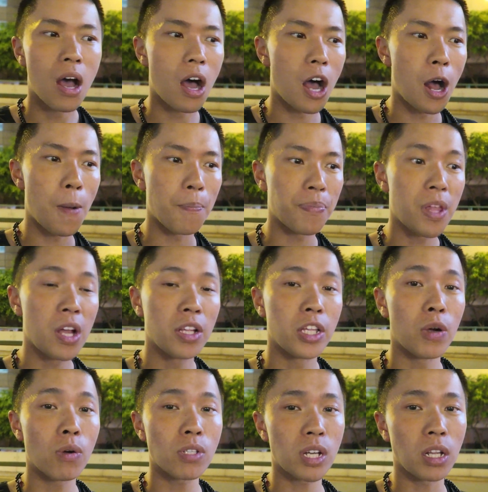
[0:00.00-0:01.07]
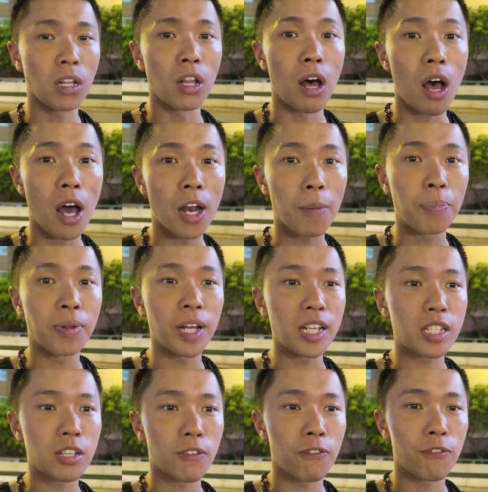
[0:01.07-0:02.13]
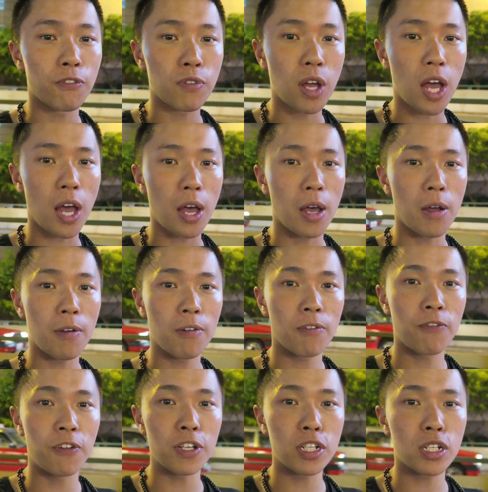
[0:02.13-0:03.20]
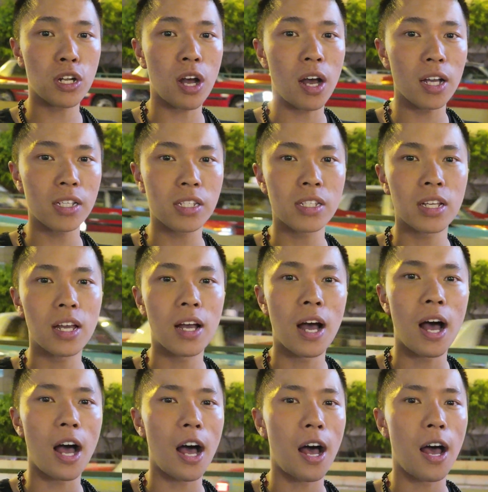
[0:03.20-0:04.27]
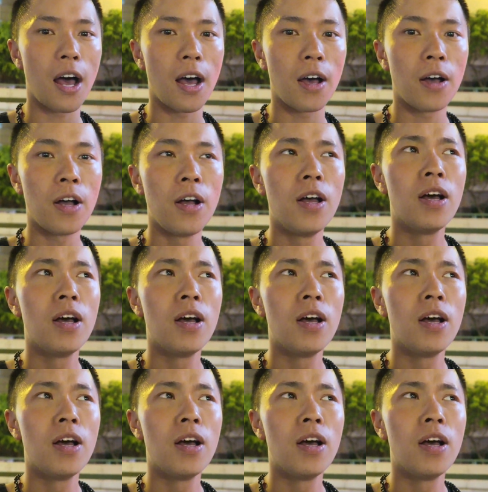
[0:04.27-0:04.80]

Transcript: Um, there was a lot of plates of uh, fish tossed. Uh,